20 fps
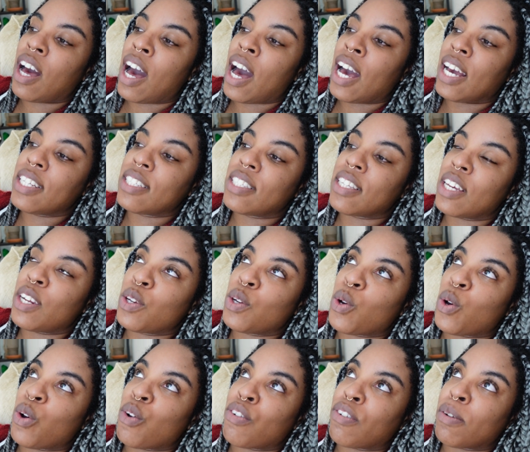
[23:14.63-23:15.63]
I set a
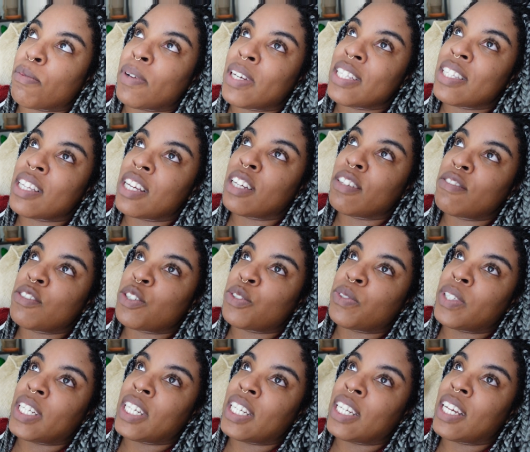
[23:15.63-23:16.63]
goal for myself to
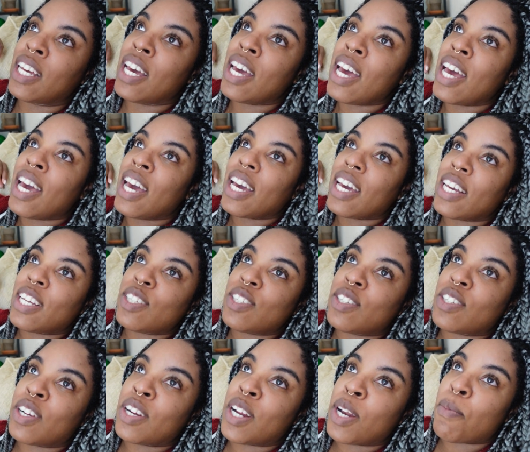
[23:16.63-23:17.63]
read a
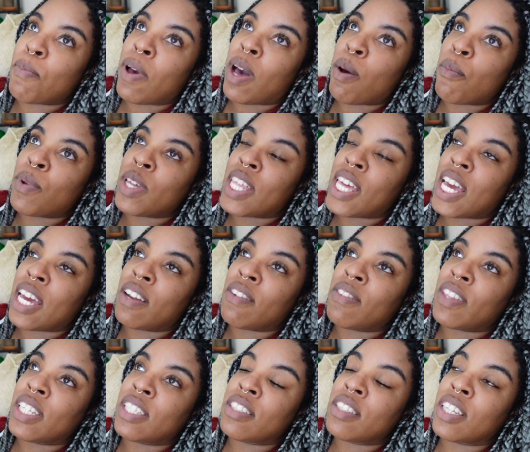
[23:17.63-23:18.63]
certain amount by the end
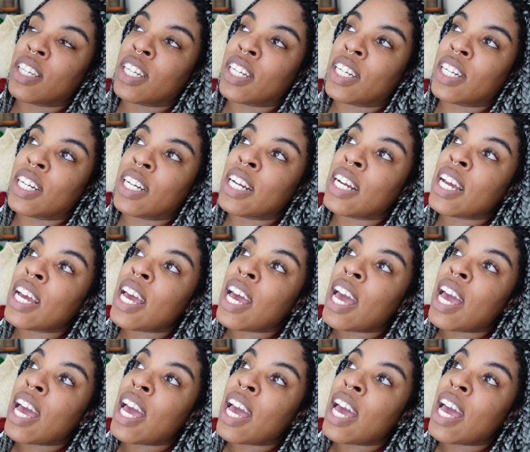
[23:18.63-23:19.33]
of this year,